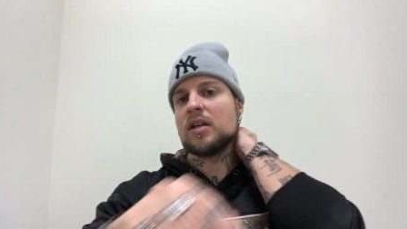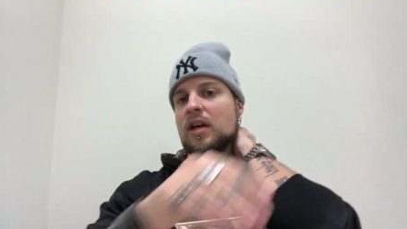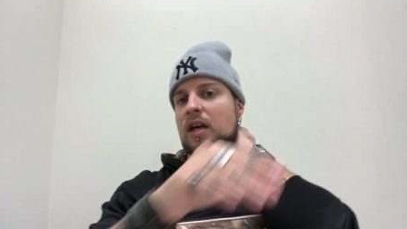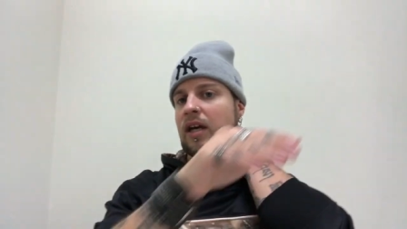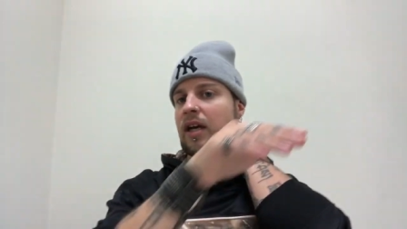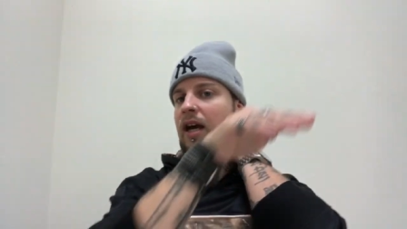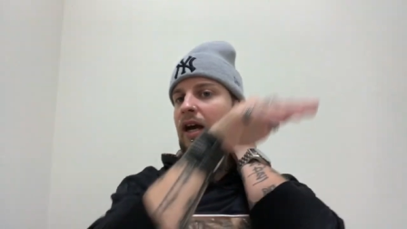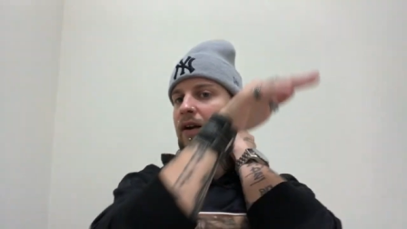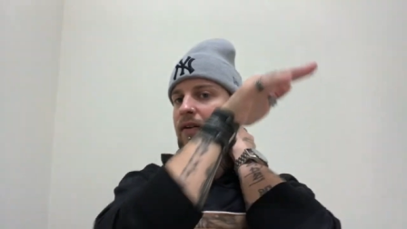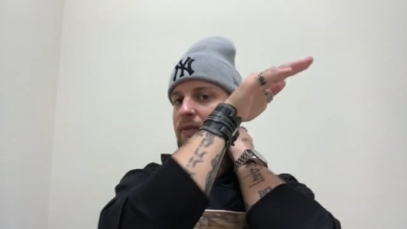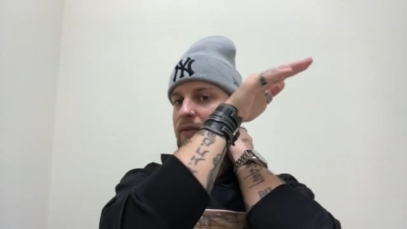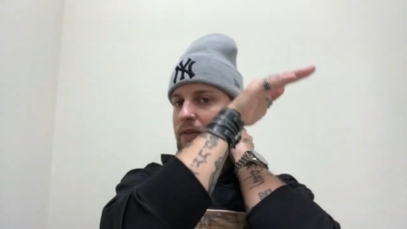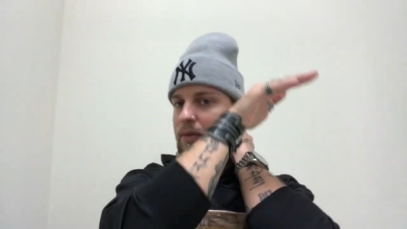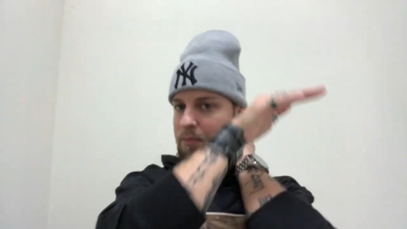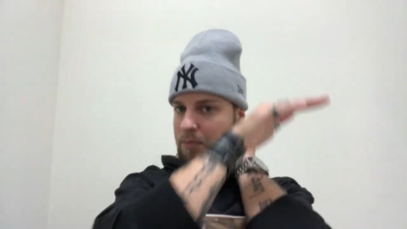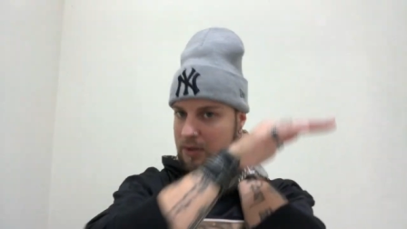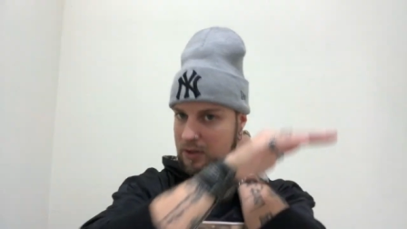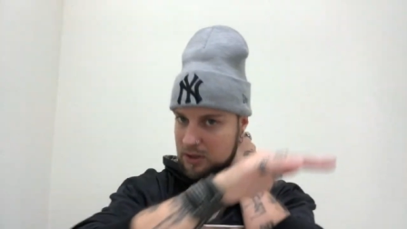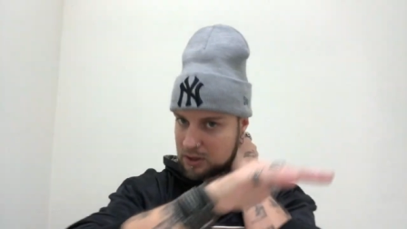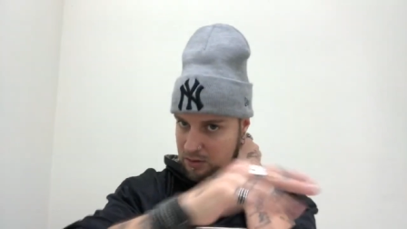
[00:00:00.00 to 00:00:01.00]
Again,
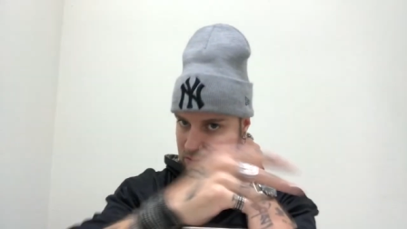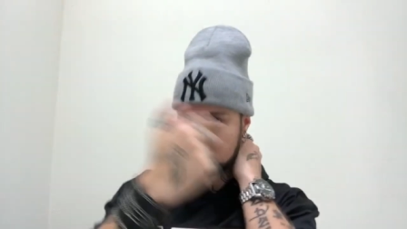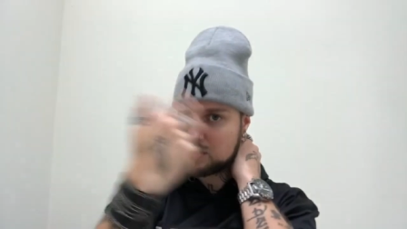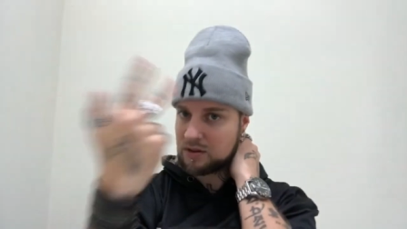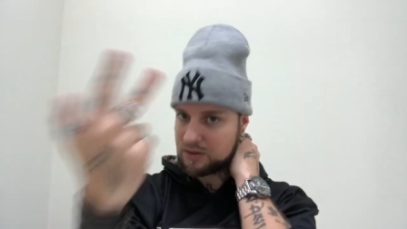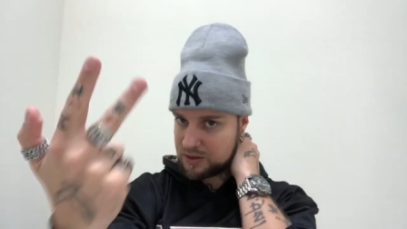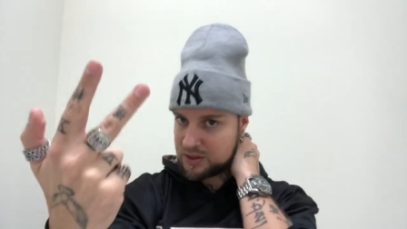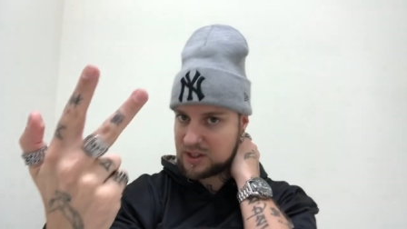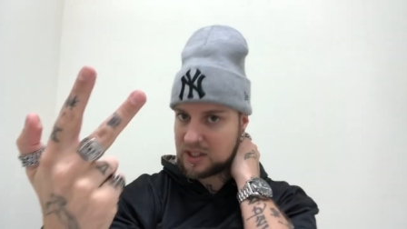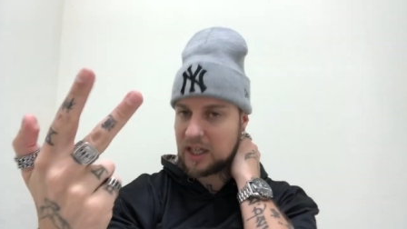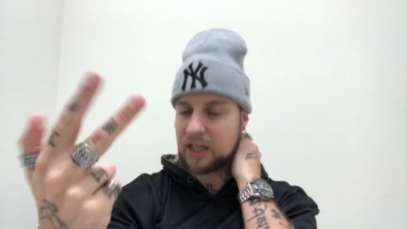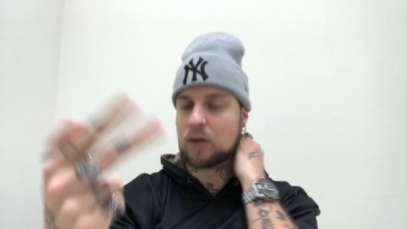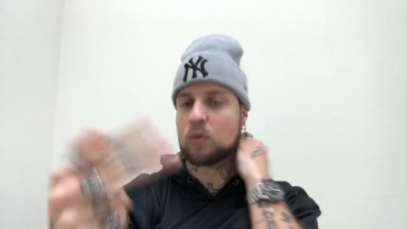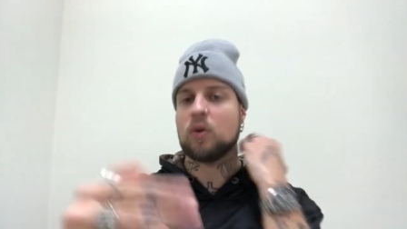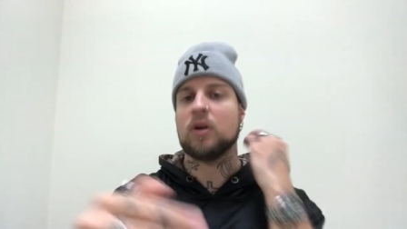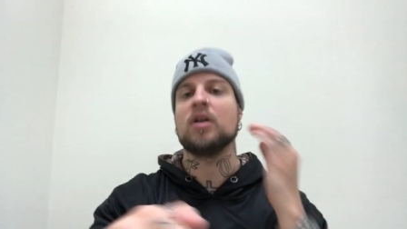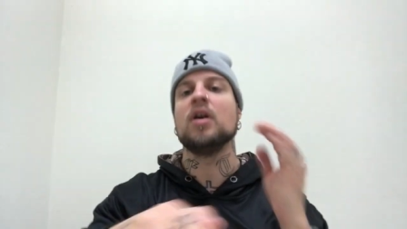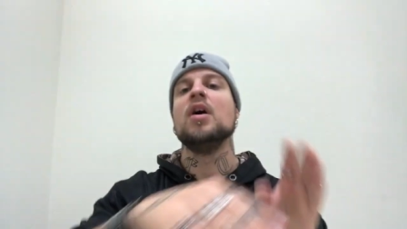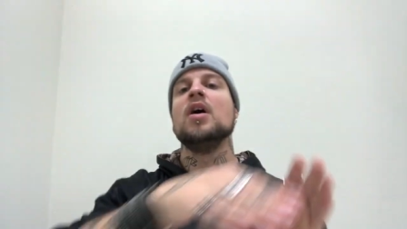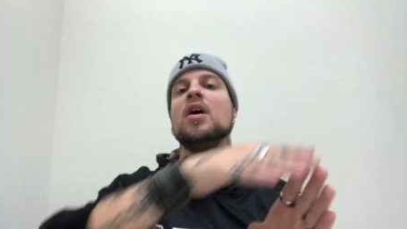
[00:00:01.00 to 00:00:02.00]
the second
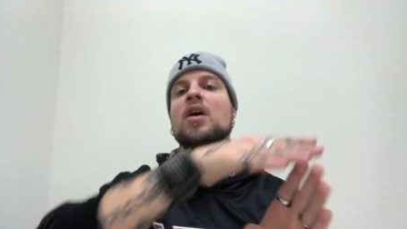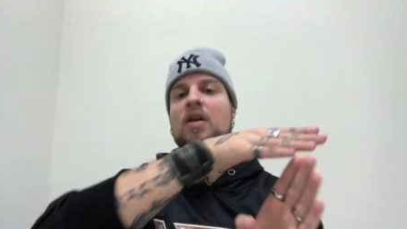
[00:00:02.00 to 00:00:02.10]
one,